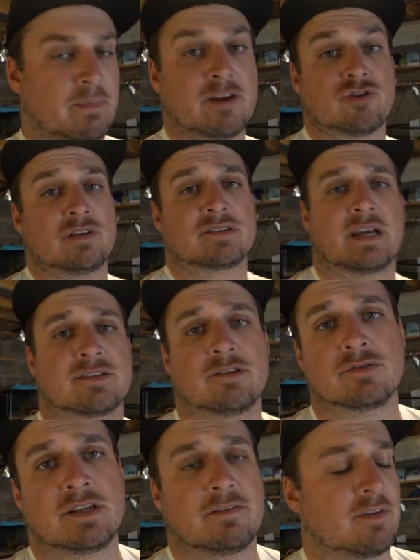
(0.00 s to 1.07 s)
going to measure these guys
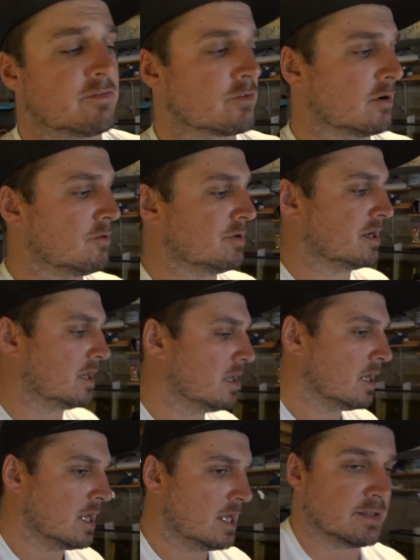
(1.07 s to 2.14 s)
too, see if they've grown any.
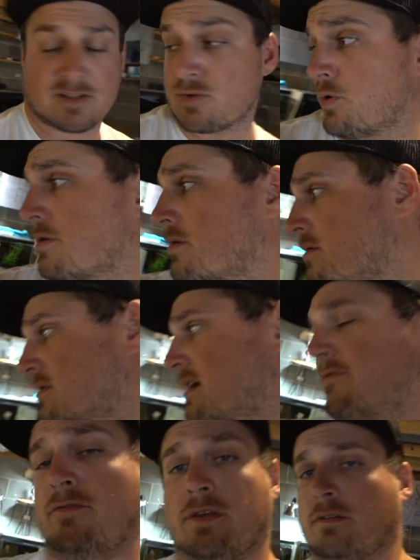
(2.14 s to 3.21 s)
This one
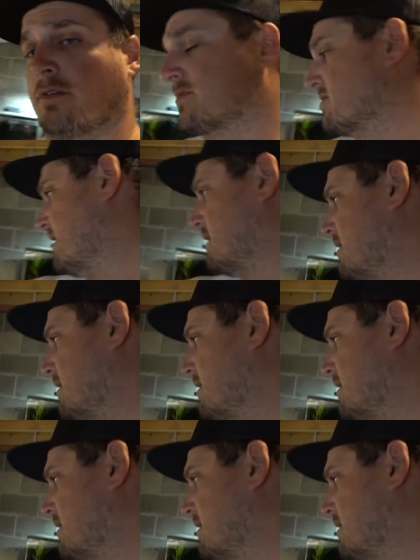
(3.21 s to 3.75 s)
definitely looks like